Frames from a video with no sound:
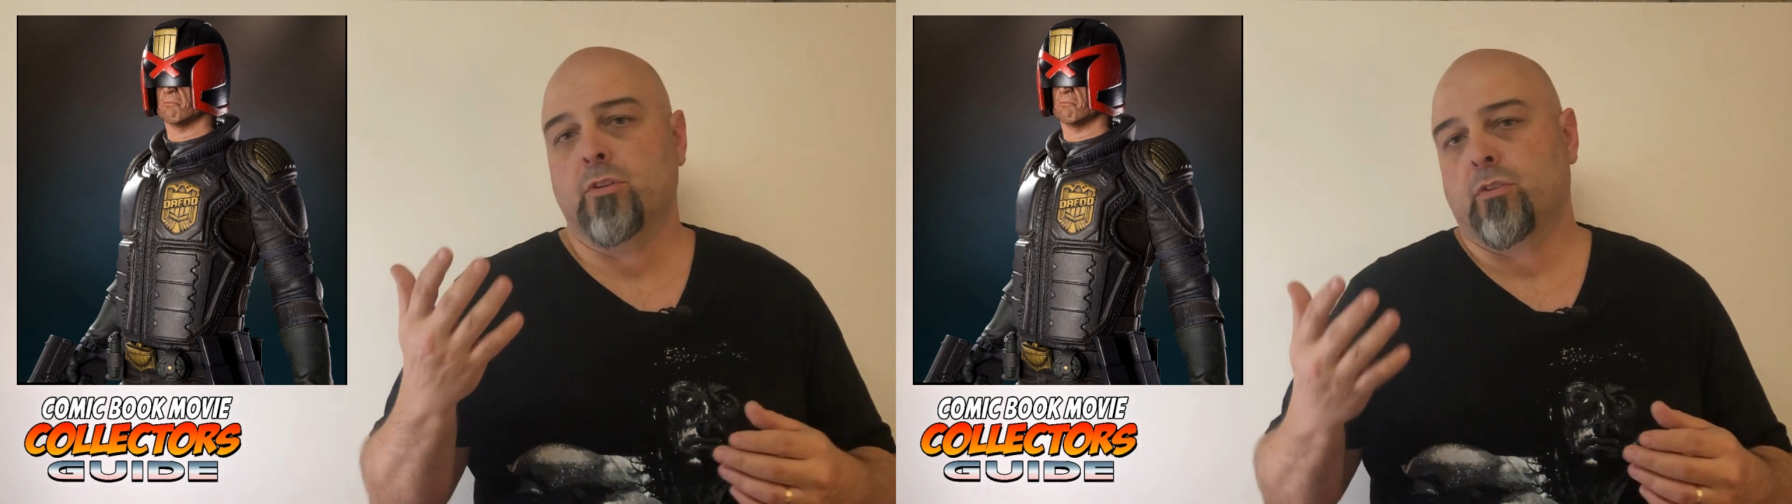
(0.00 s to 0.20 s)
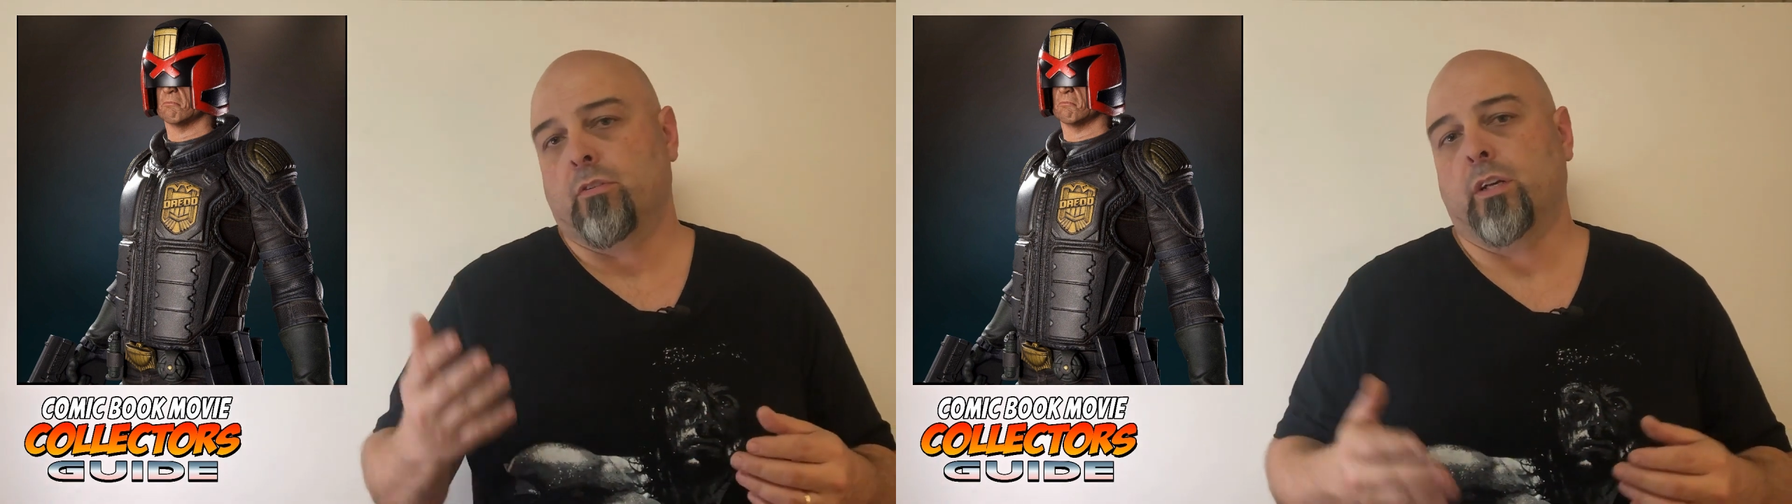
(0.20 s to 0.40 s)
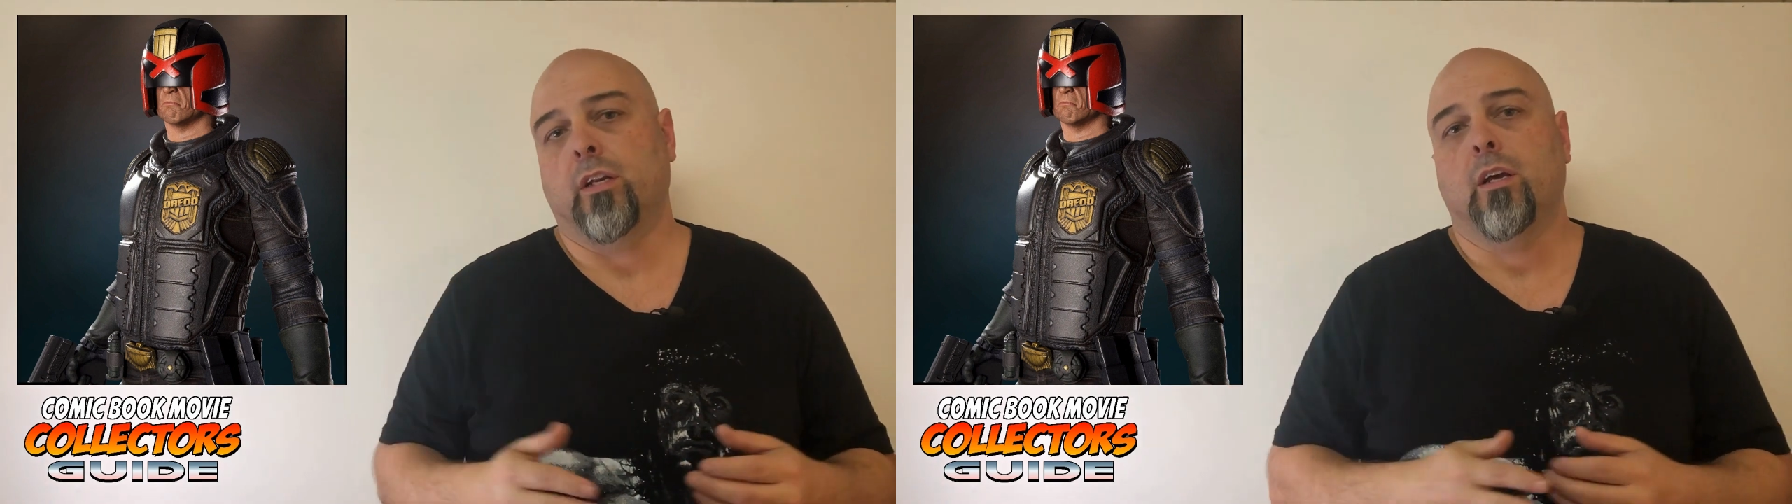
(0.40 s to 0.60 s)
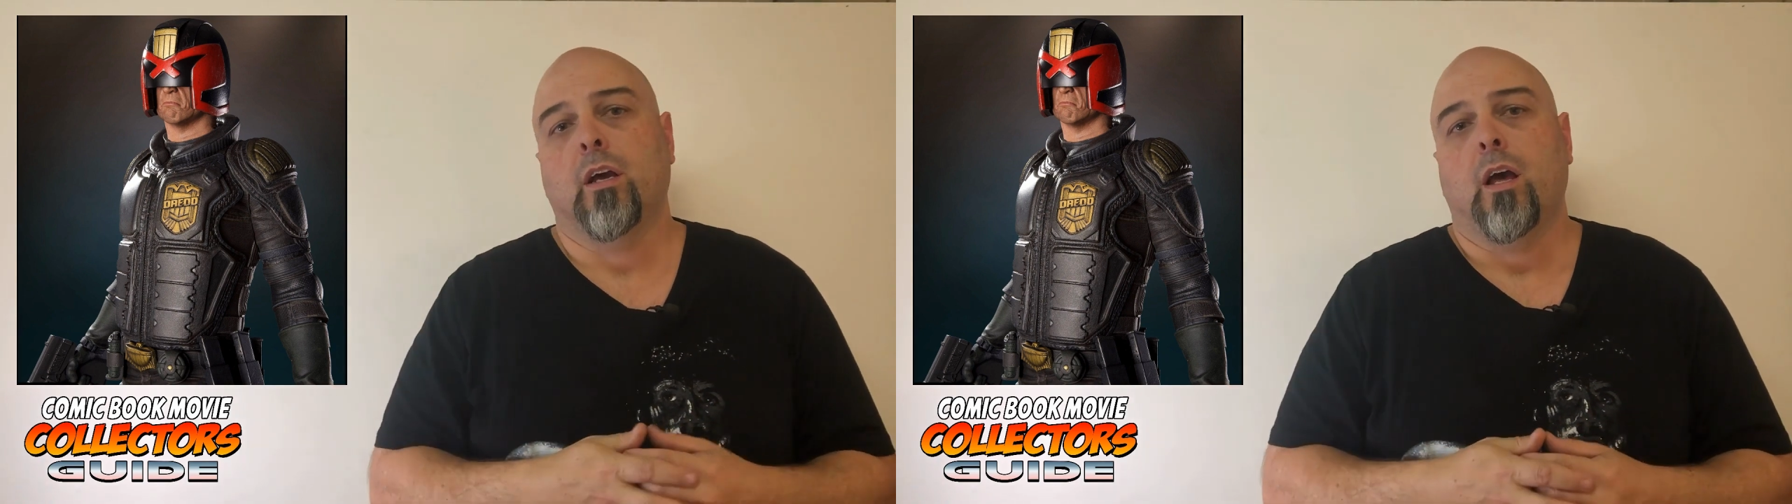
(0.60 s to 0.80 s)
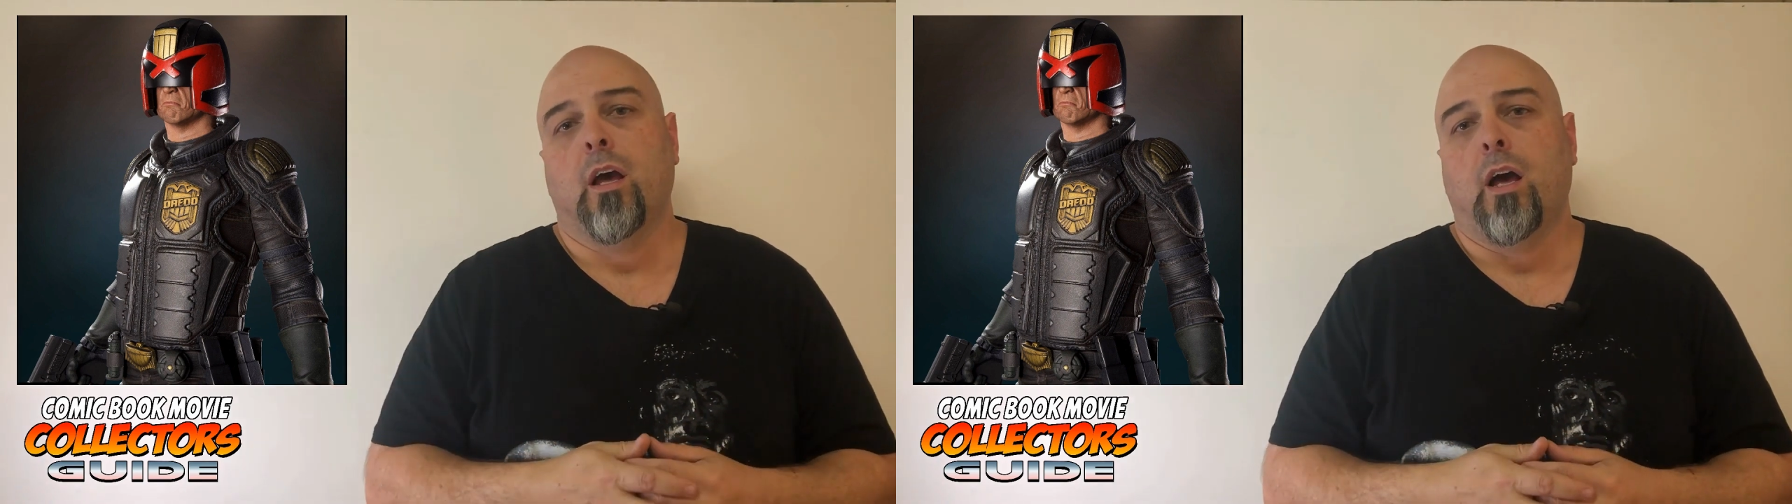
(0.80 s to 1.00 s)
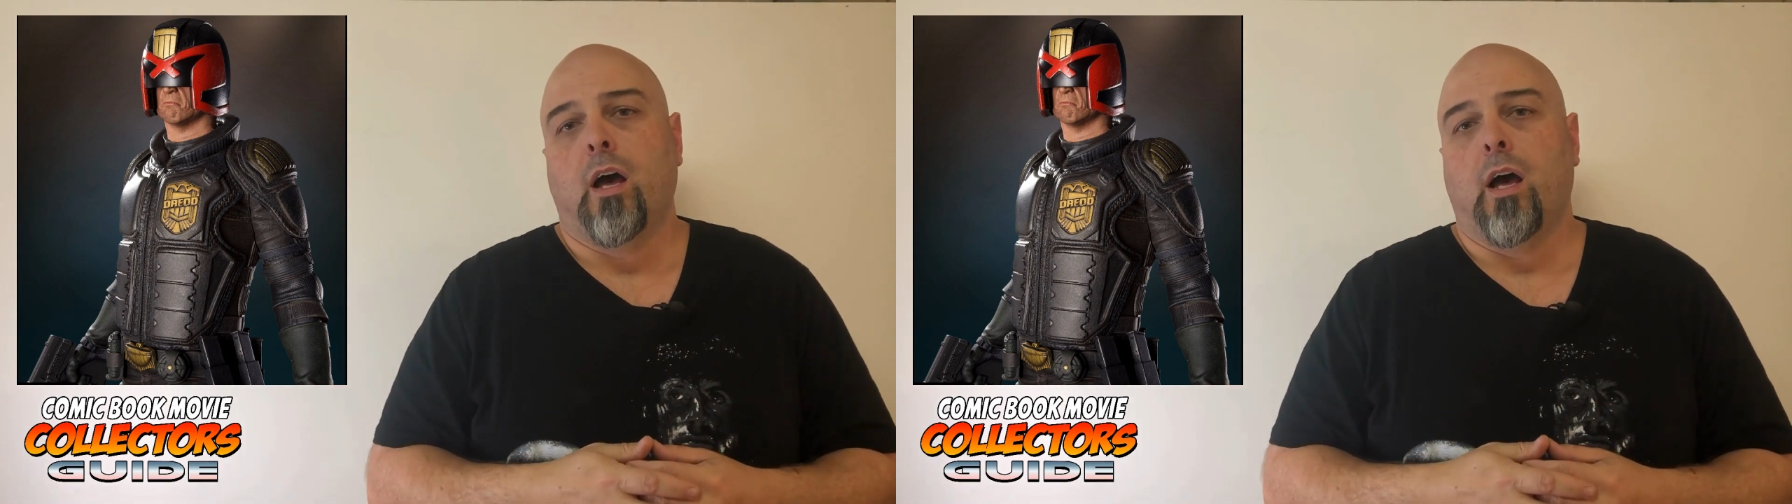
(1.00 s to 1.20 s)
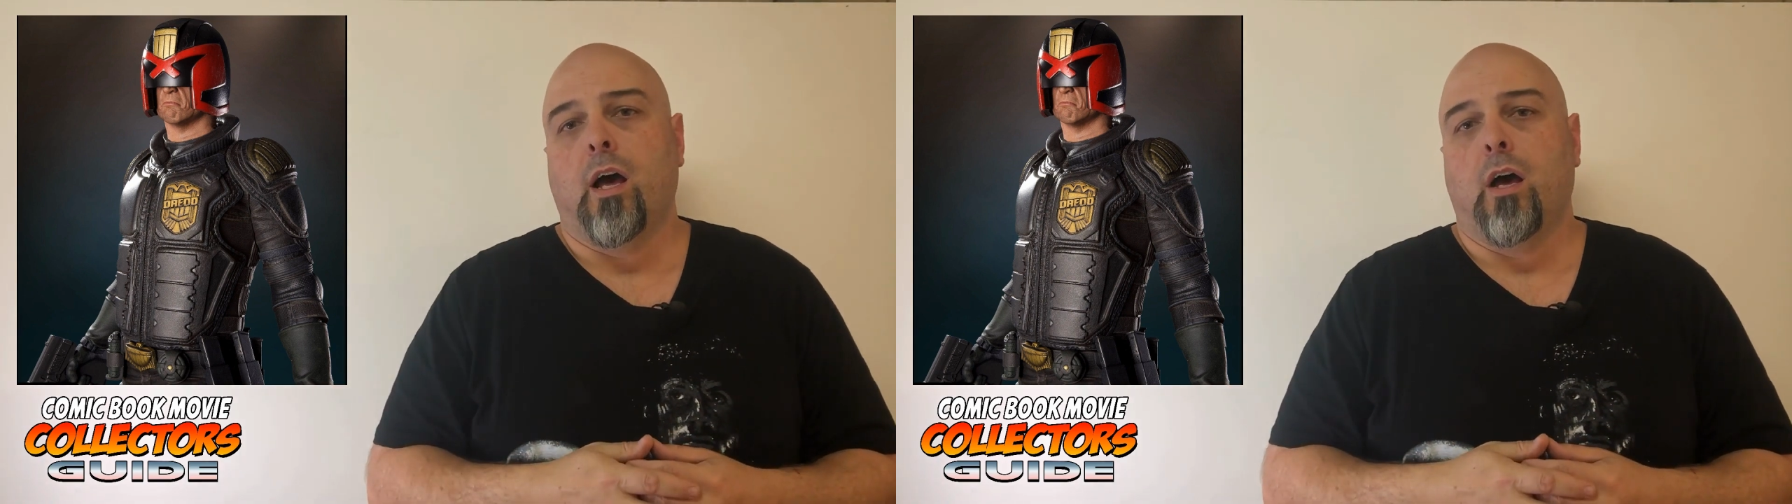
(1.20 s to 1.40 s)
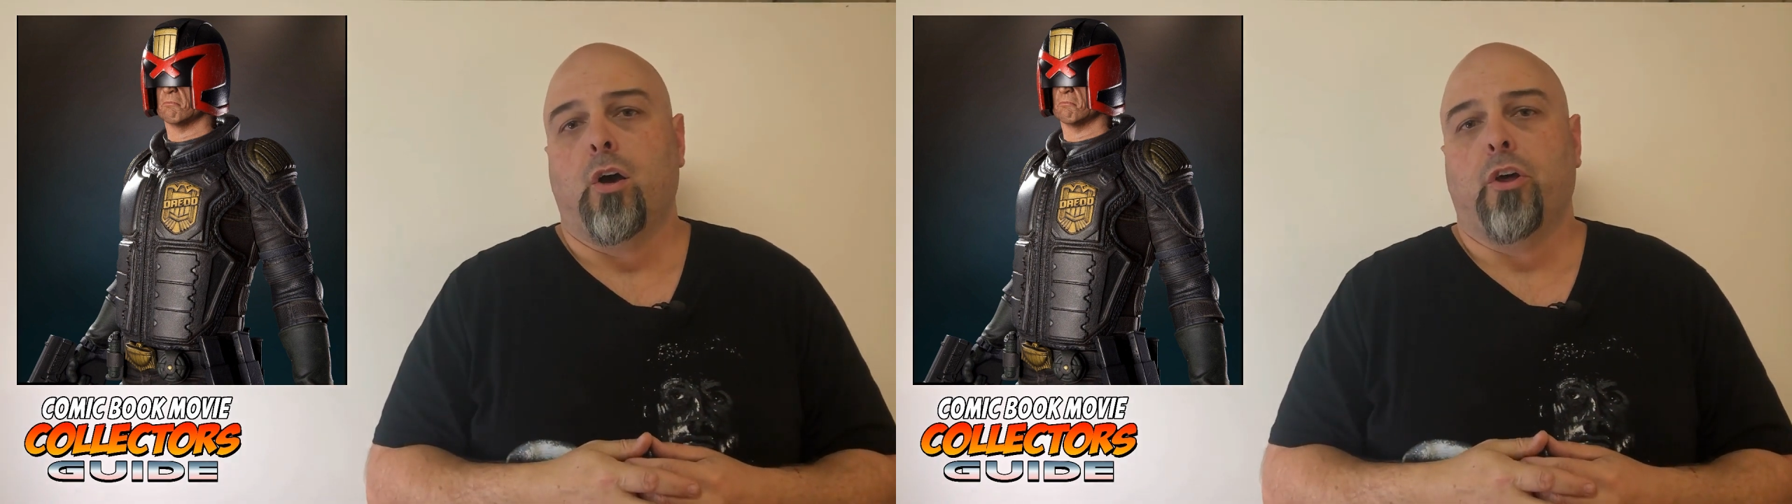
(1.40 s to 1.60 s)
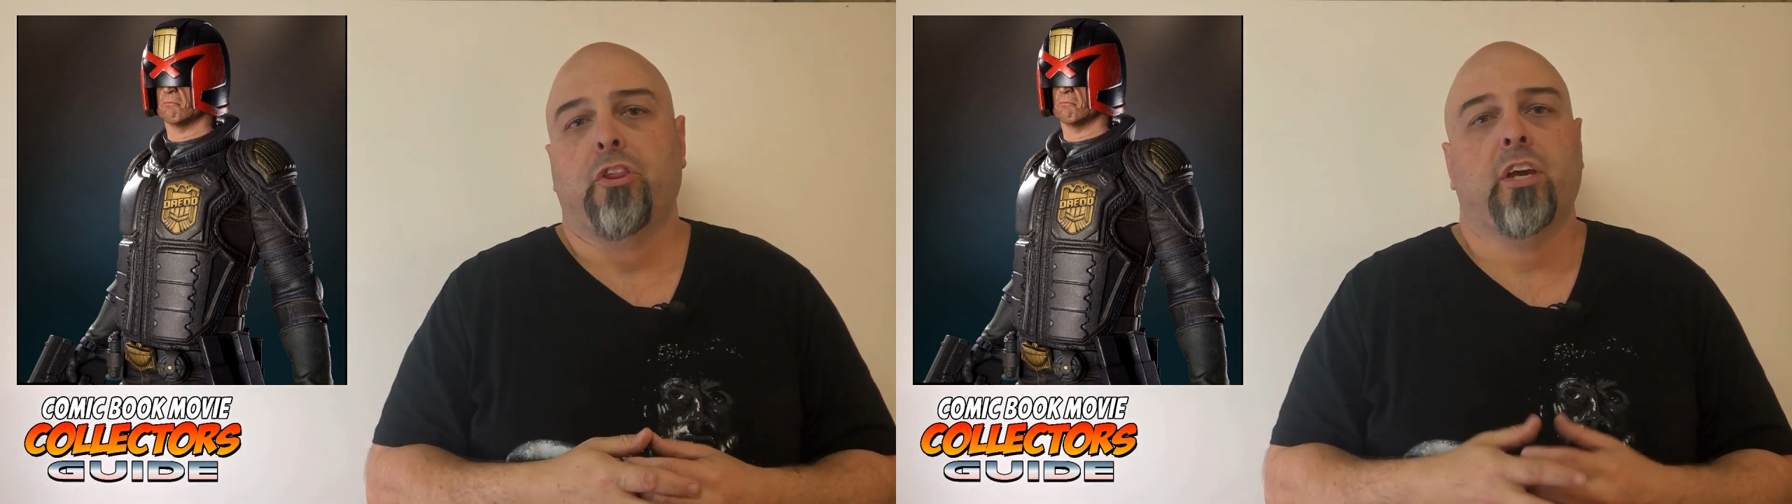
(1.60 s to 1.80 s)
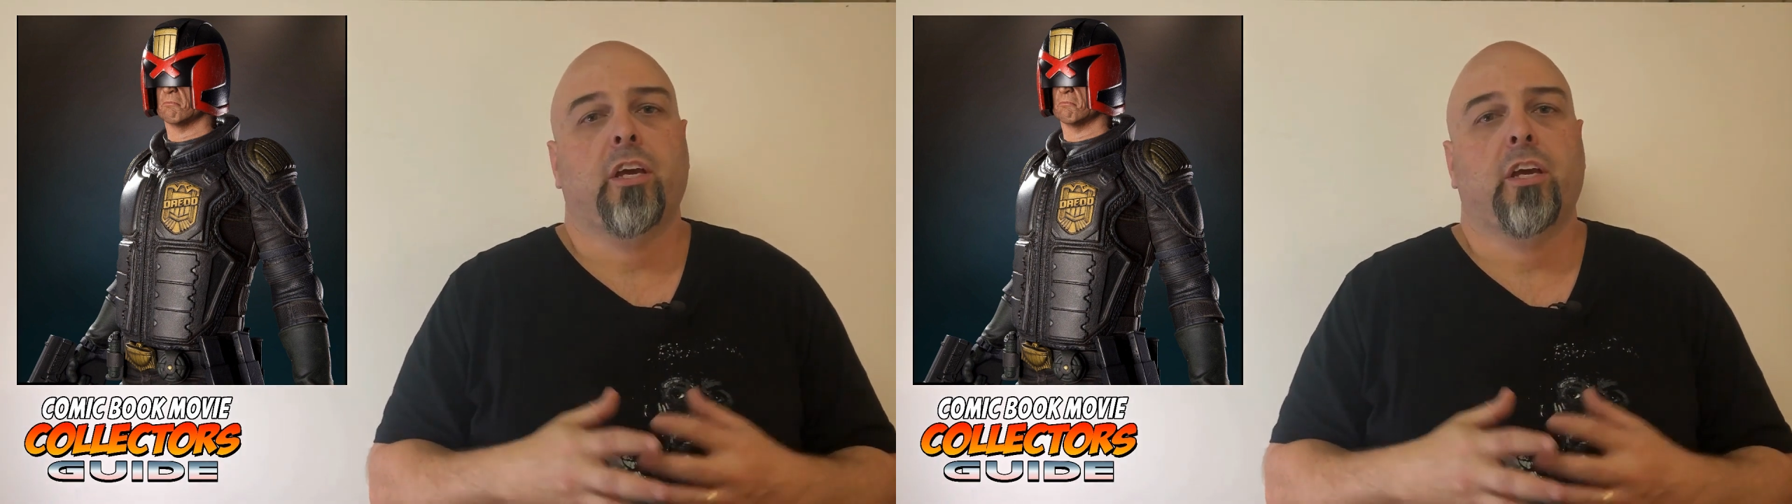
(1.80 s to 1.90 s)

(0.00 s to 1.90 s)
screen. Uh, I think